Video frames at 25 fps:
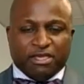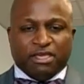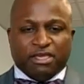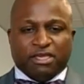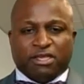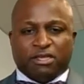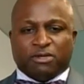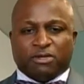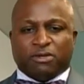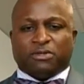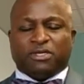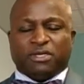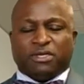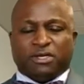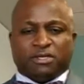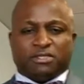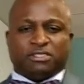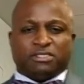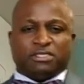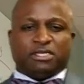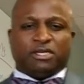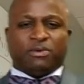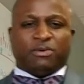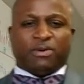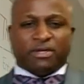You know, years
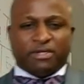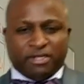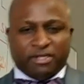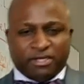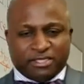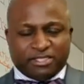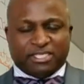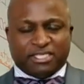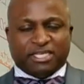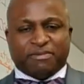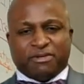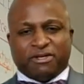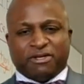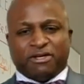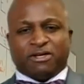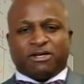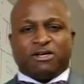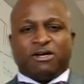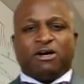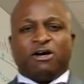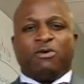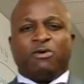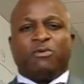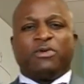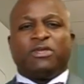ago I did a seminar
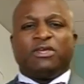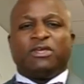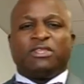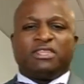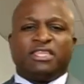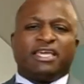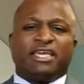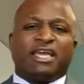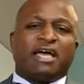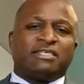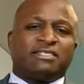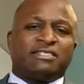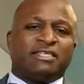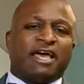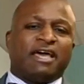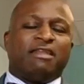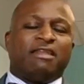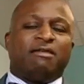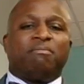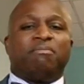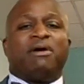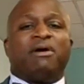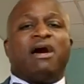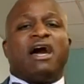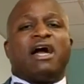called When You Think Outside the
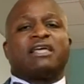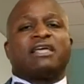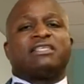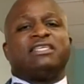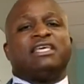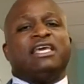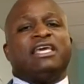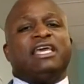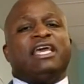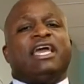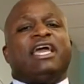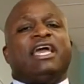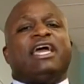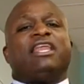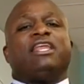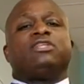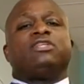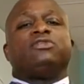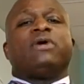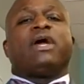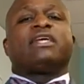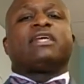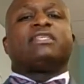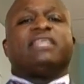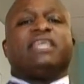Box, It
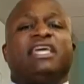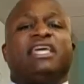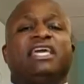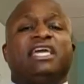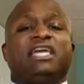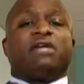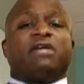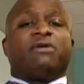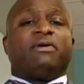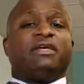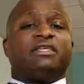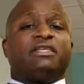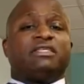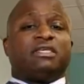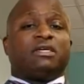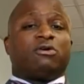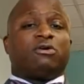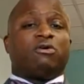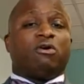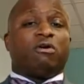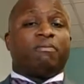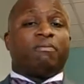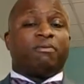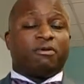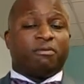Attracts Increase in
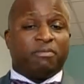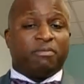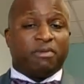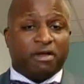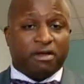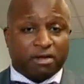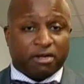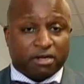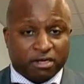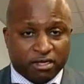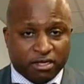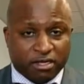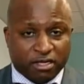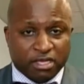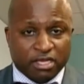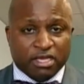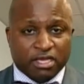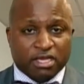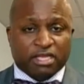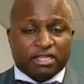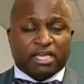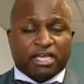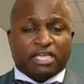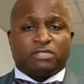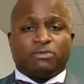Corporate America.
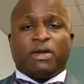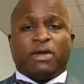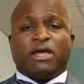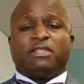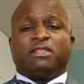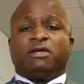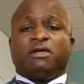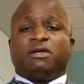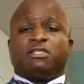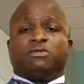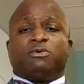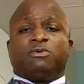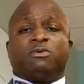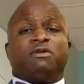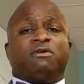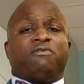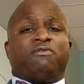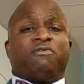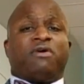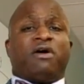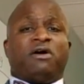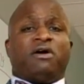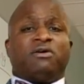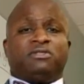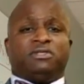That's right, there are
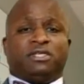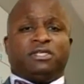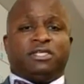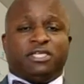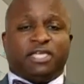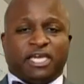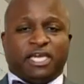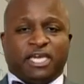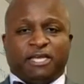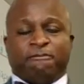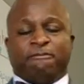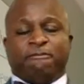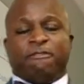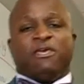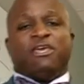24 hours in a day.